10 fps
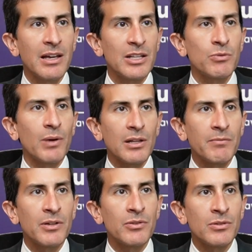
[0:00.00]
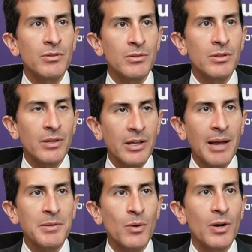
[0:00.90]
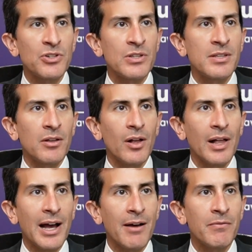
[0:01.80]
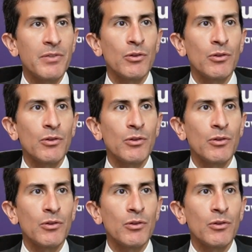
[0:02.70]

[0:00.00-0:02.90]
it's relevant to the types of questions that I'll have,